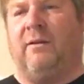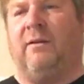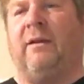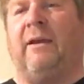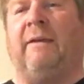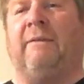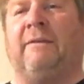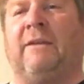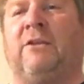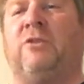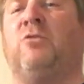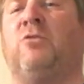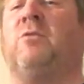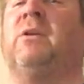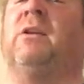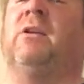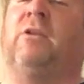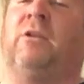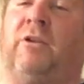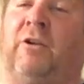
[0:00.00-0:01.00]
And then you
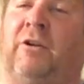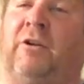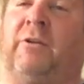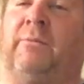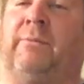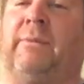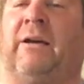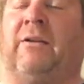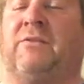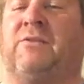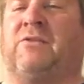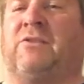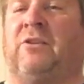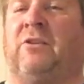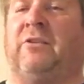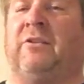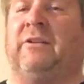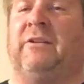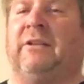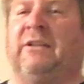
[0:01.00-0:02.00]
can learn about
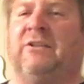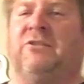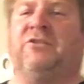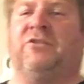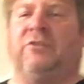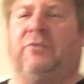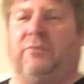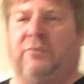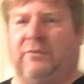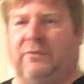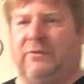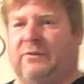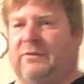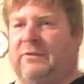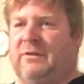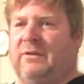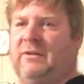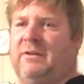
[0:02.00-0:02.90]
certain issues.